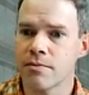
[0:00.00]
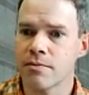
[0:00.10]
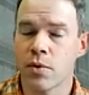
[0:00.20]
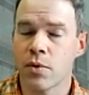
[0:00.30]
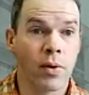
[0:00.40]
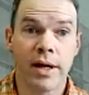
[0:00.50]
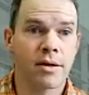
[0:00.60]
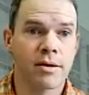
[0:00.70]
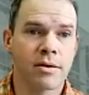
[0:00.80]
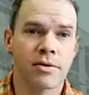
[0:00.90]
we
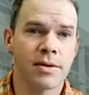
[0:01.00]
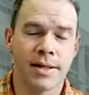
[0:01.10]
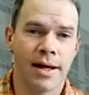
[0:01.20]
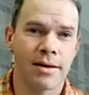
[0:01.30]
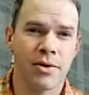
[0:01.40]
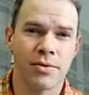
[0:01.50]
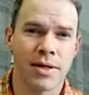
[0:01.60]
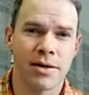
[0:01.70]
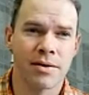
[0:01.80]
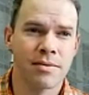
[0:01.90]
are clearly not alone
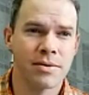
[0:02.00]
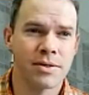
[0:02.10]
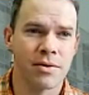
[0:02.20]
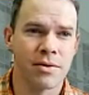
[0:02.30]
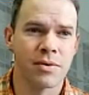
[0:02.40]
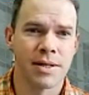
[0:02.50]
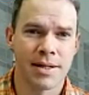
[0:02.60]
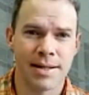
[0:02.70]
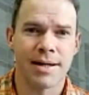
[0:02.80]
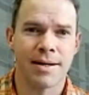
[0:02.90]
here. So
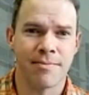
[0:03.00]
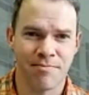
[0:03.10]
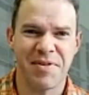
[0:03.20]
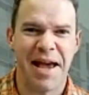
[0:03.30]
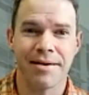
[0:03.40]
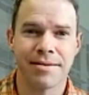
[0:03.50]
yeah.